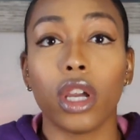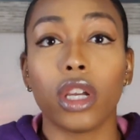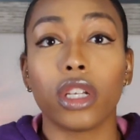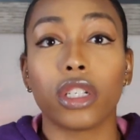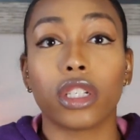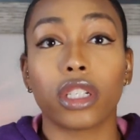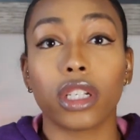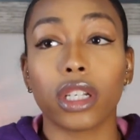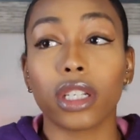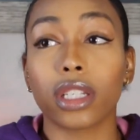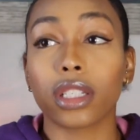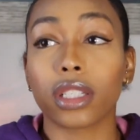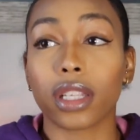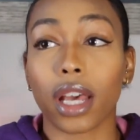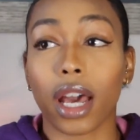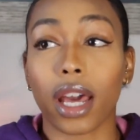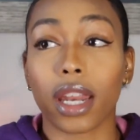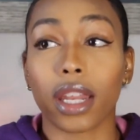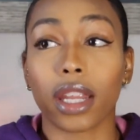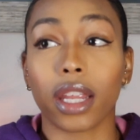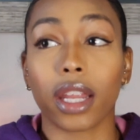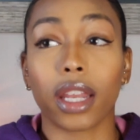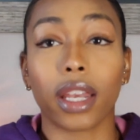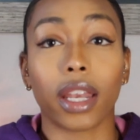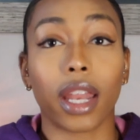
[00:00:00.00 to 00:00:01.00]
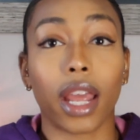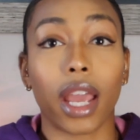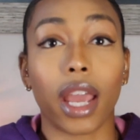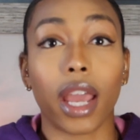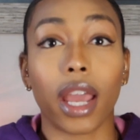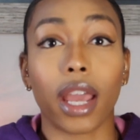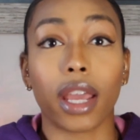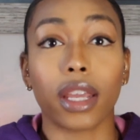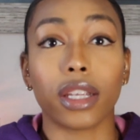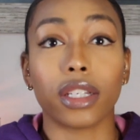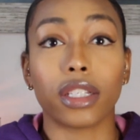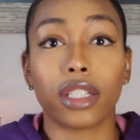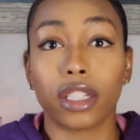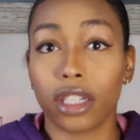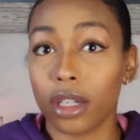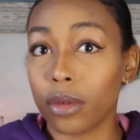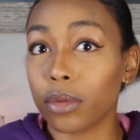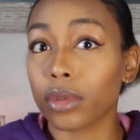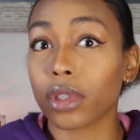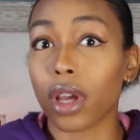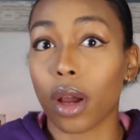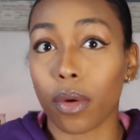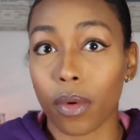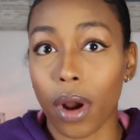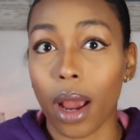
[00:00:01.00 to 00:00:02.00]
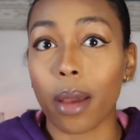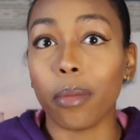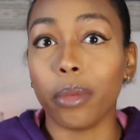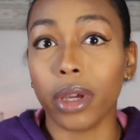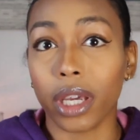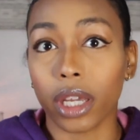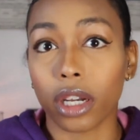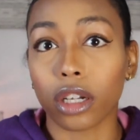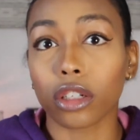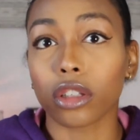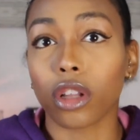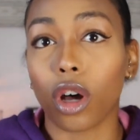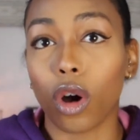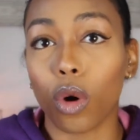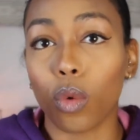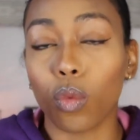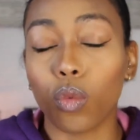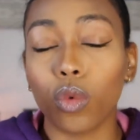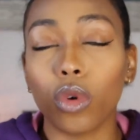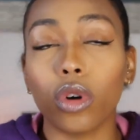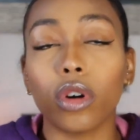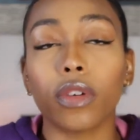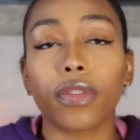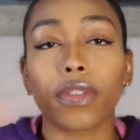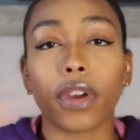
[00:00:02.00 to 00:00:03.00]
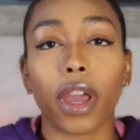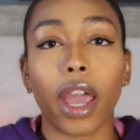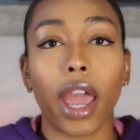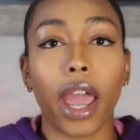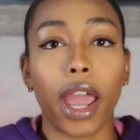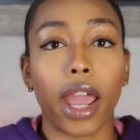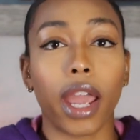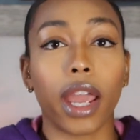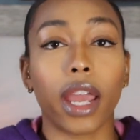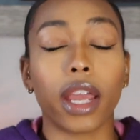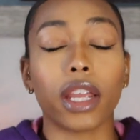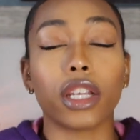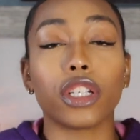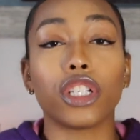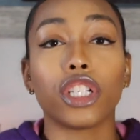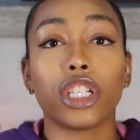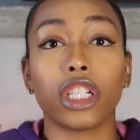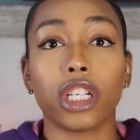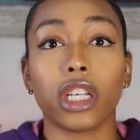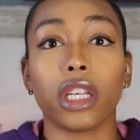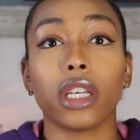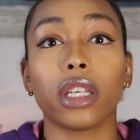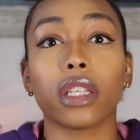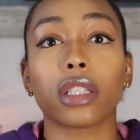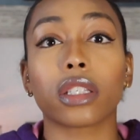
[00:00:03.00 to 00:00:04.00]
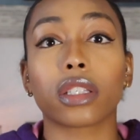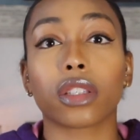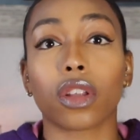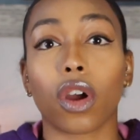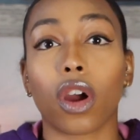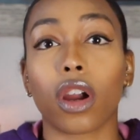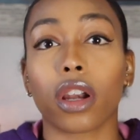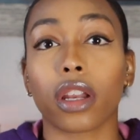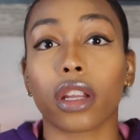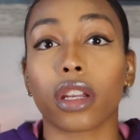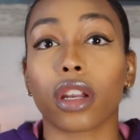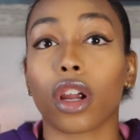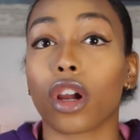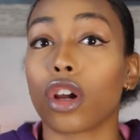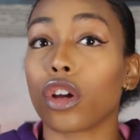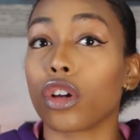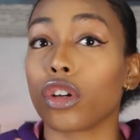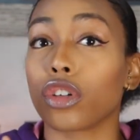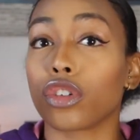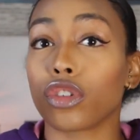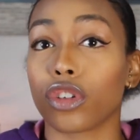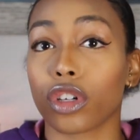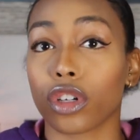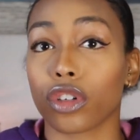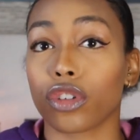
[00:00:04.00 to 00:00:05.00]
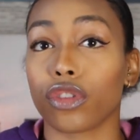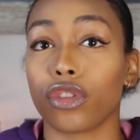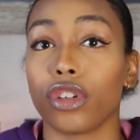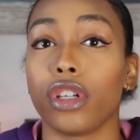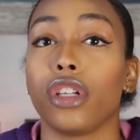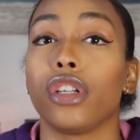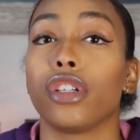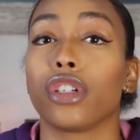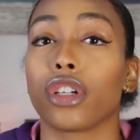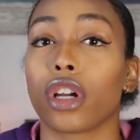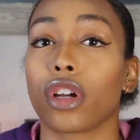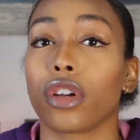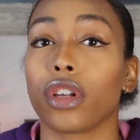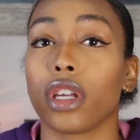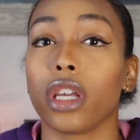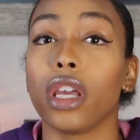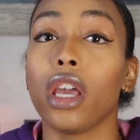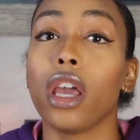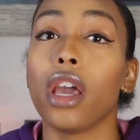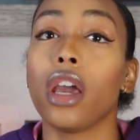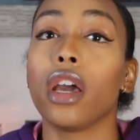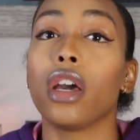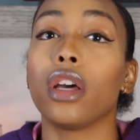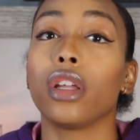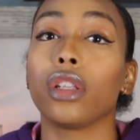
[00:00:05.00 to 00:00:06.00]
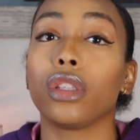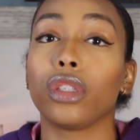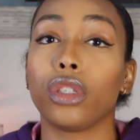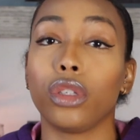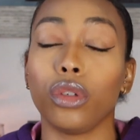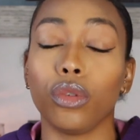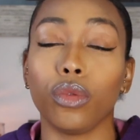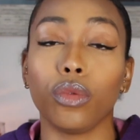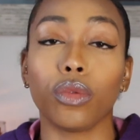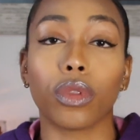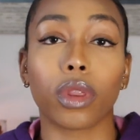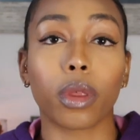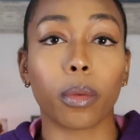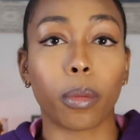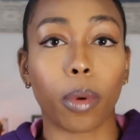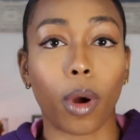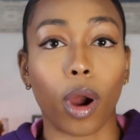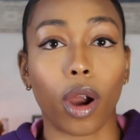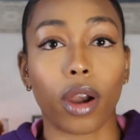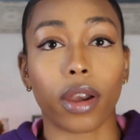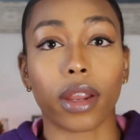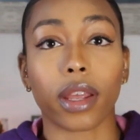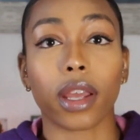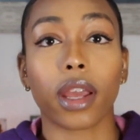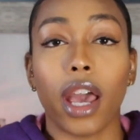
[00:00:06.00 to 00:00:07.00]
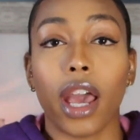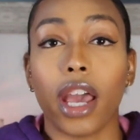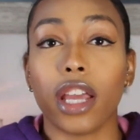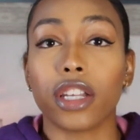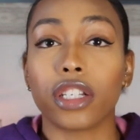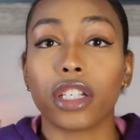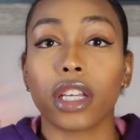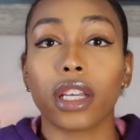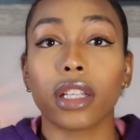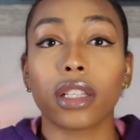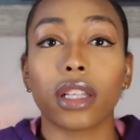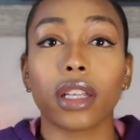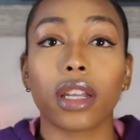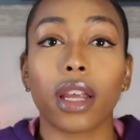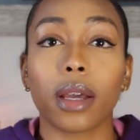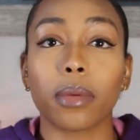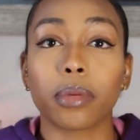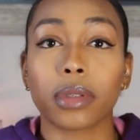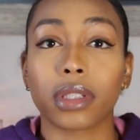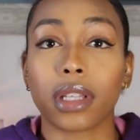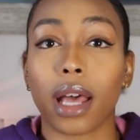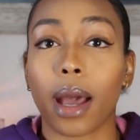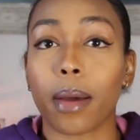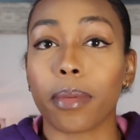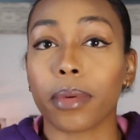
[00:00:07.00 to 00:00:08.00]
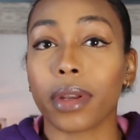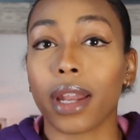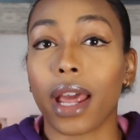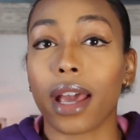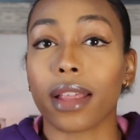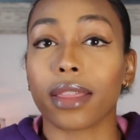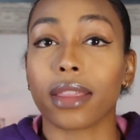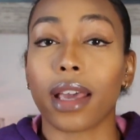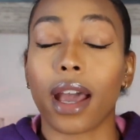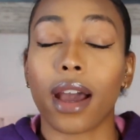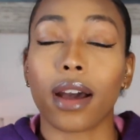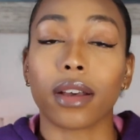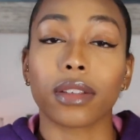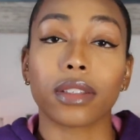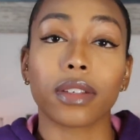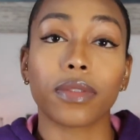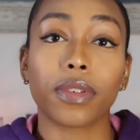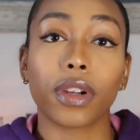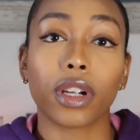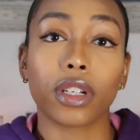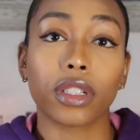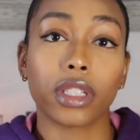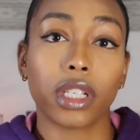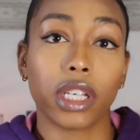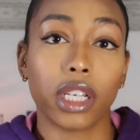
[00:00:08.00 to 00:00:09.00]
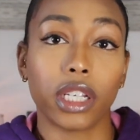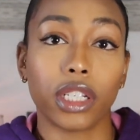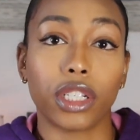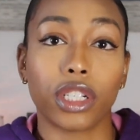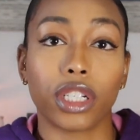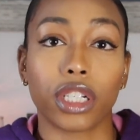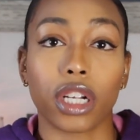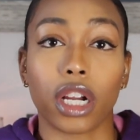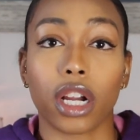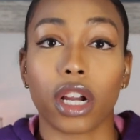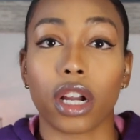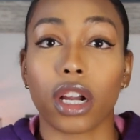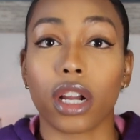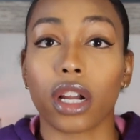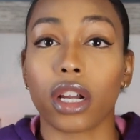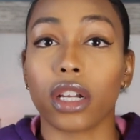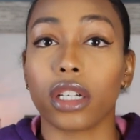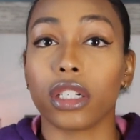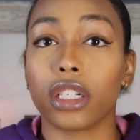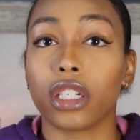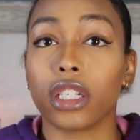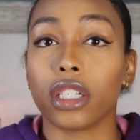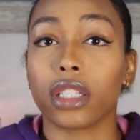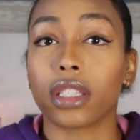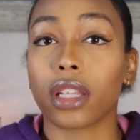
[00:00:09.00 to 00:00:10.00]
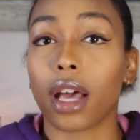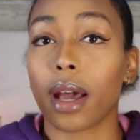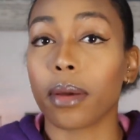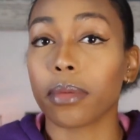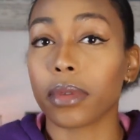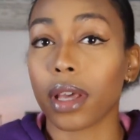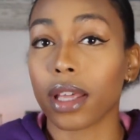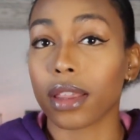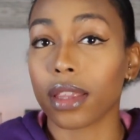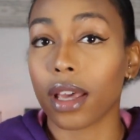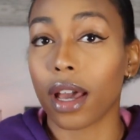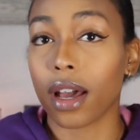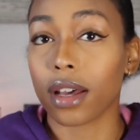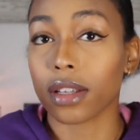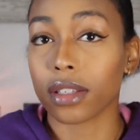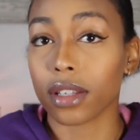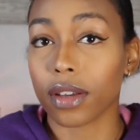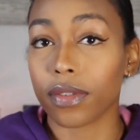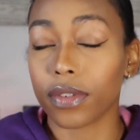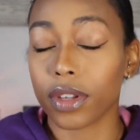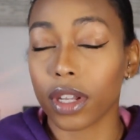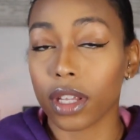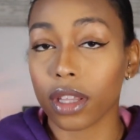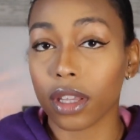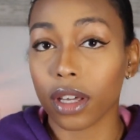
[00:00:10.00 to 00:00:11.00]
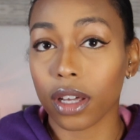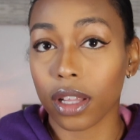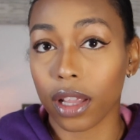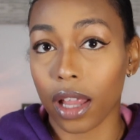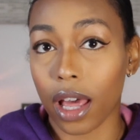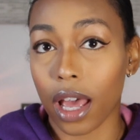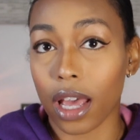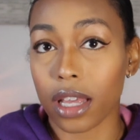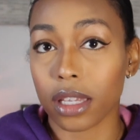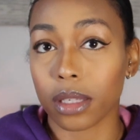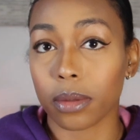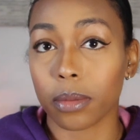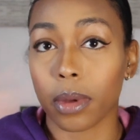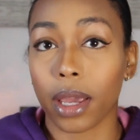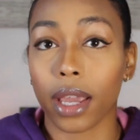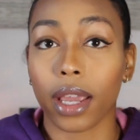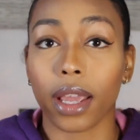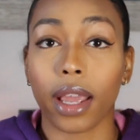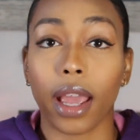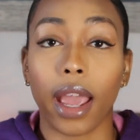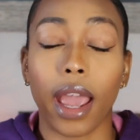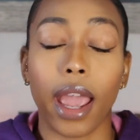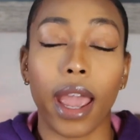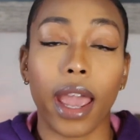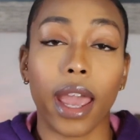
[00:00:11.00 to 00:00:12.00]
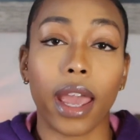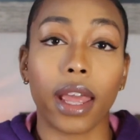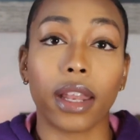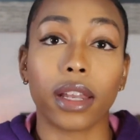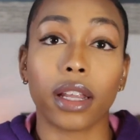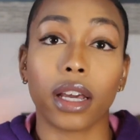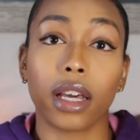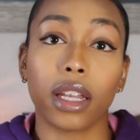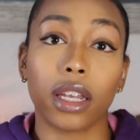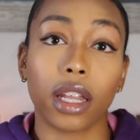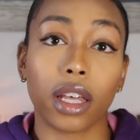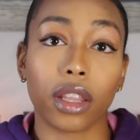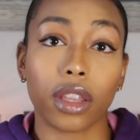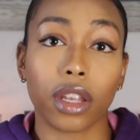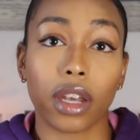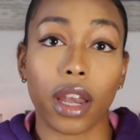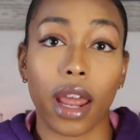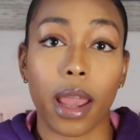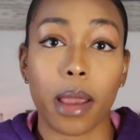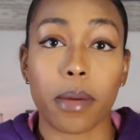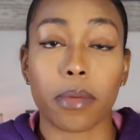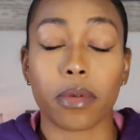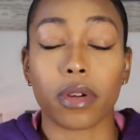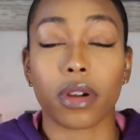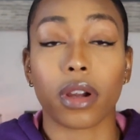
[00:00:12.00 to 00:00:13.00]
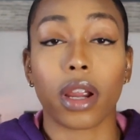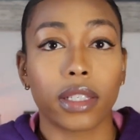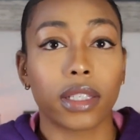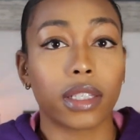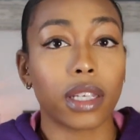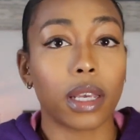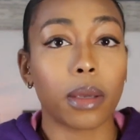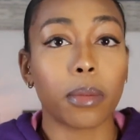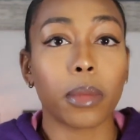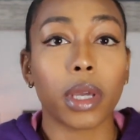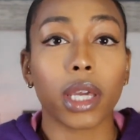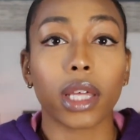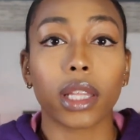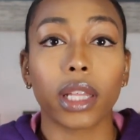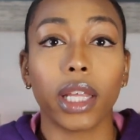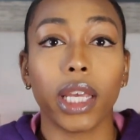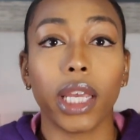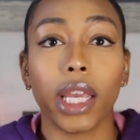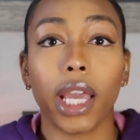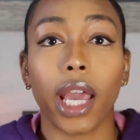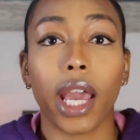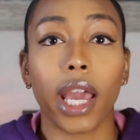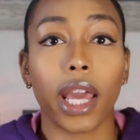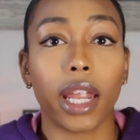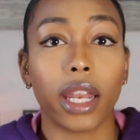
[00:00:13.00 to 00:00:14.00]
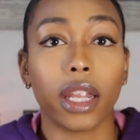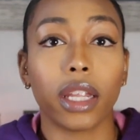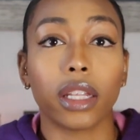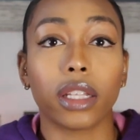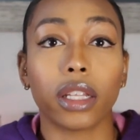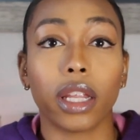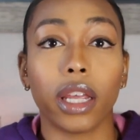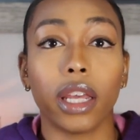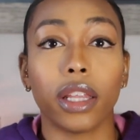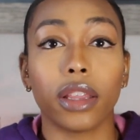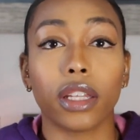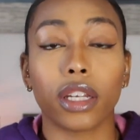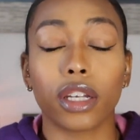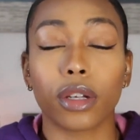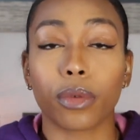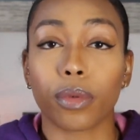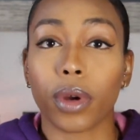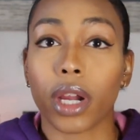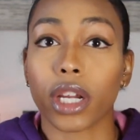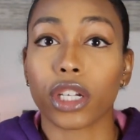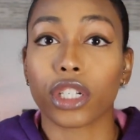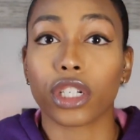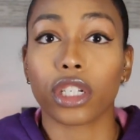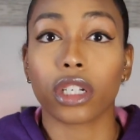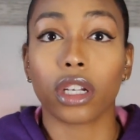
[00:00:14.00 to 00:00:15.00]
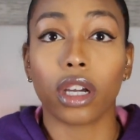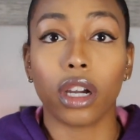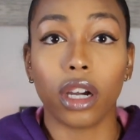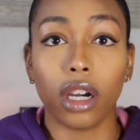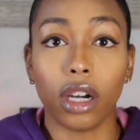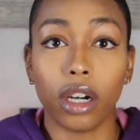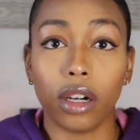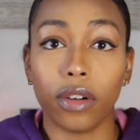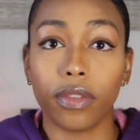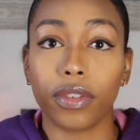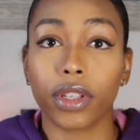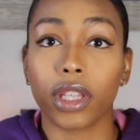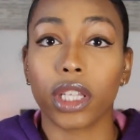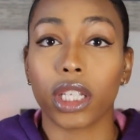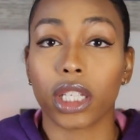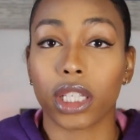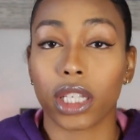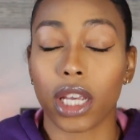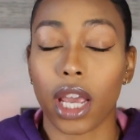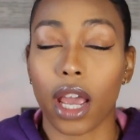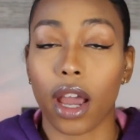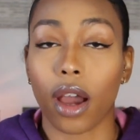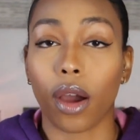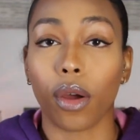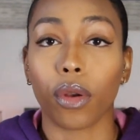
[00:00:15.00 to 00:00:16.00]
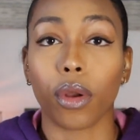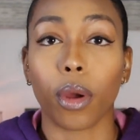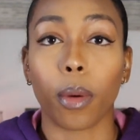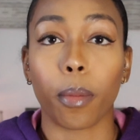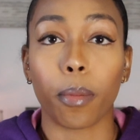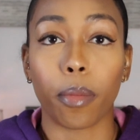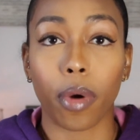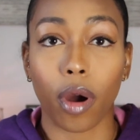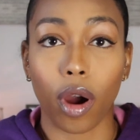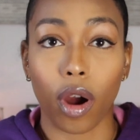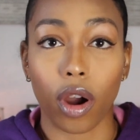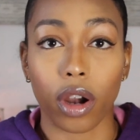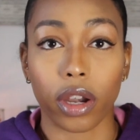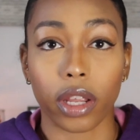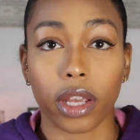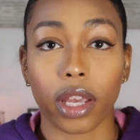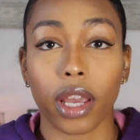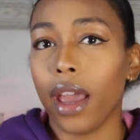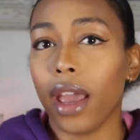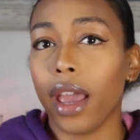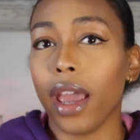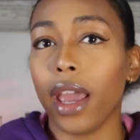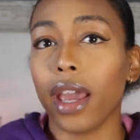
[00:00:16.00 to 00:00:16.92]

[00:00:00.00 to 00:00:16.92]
She decided that she was all right being a lone wolf and she started her trick-or-treating journey to the party. And she ended up stopping at the house of her teacher. She stopped at the house of another classmate and another neighbor, seemingly headed in the direction of the town party.